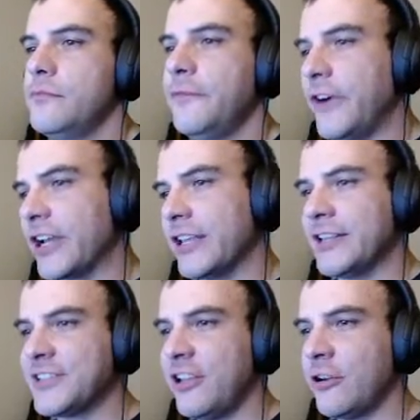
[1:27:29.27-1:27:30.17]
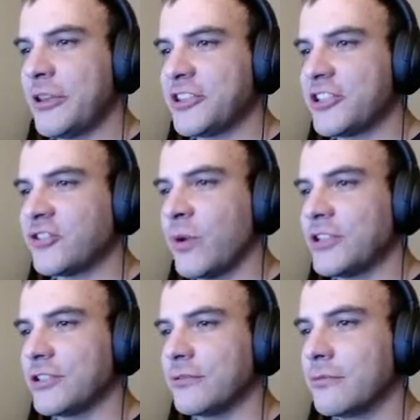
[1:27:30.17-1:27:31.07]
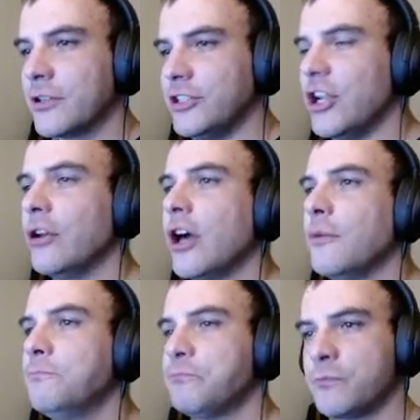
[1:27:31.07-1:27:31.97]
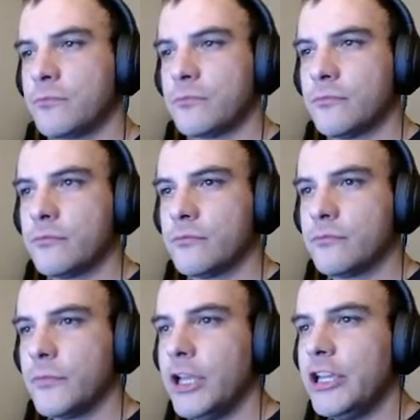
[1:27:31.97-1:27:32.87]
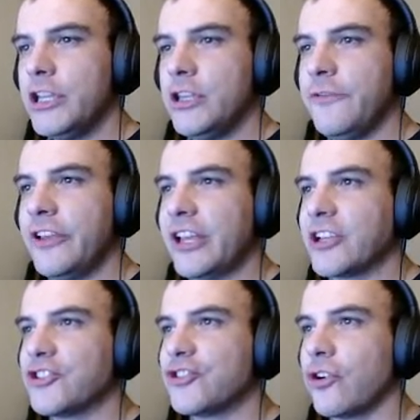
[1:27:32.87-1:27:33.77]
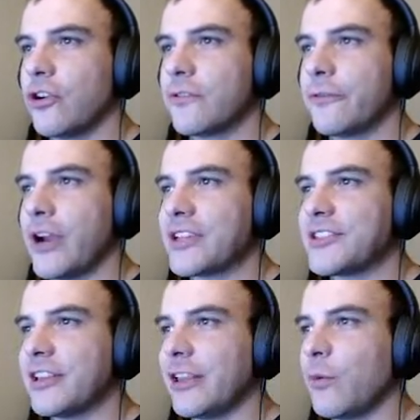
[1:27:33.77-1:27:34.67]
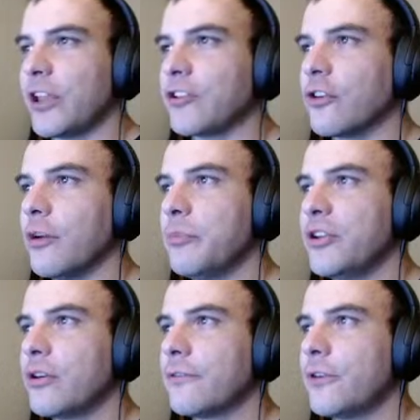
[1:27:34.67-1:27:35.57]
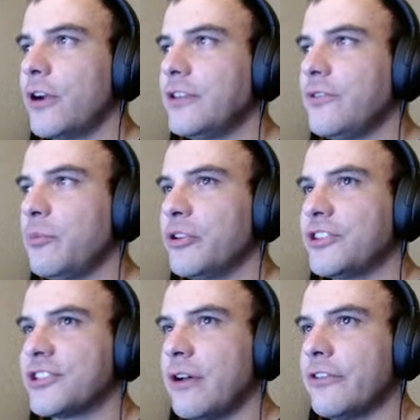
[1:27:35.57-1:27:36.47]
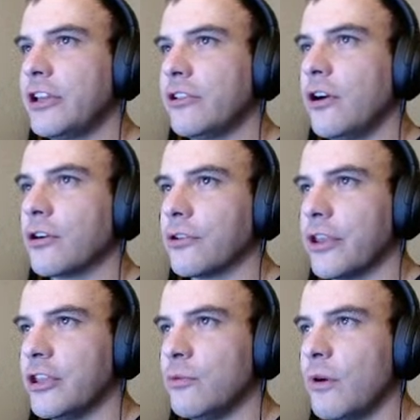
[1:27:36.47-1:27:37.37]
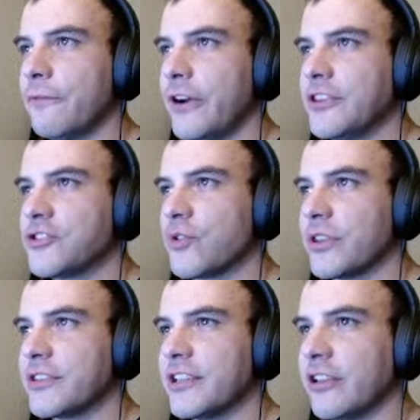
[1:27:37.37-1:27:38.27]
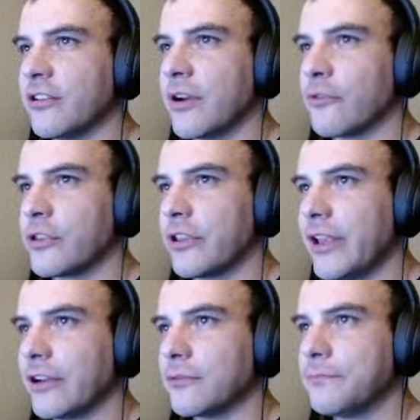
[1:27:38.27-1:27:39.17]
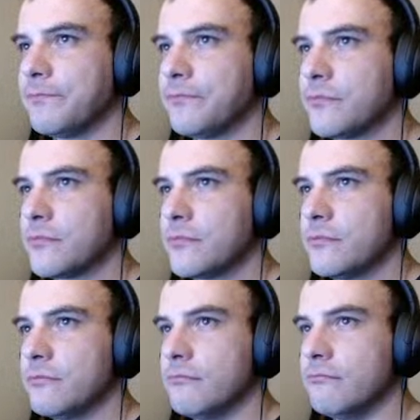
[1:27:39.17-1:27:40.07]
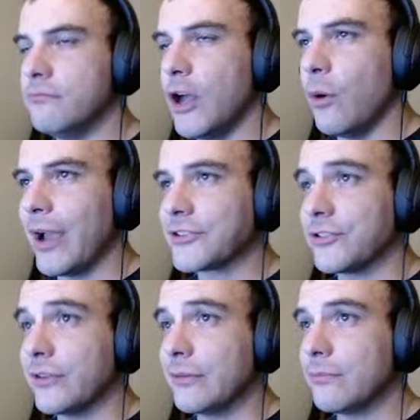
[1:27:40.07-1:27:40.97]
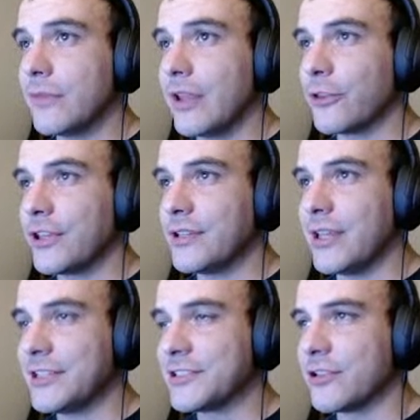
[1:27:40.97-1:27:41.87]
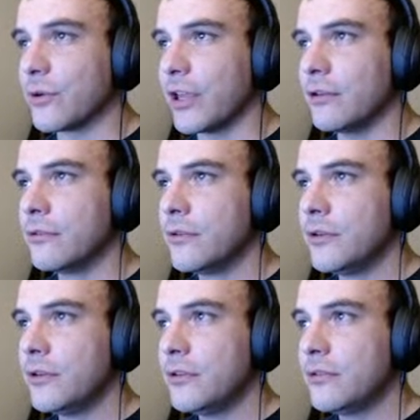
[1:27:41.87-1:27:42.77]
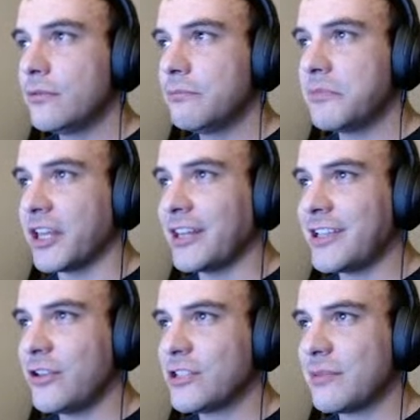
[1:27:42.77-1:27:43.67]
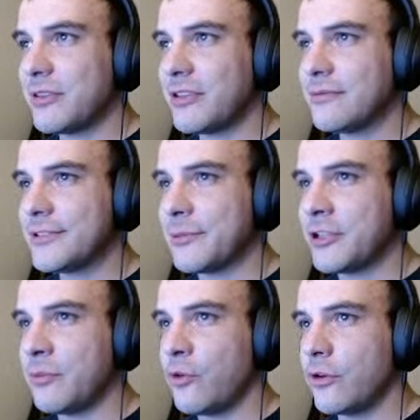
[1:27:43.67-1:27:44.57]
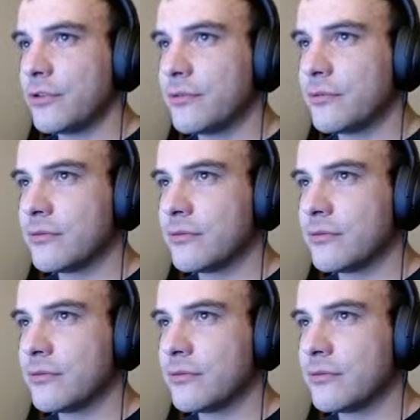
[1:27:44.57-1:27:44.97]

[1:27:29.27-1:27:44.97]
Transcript: Fuck it, let's tell her about the situation. YOLO! You feel like a jerk for accidentally waking her up, but you're afraid if you put this off any longer that you won't find the strength to tell her everything later. No, actually, everything isn't okay. Can I tell you something? Something important?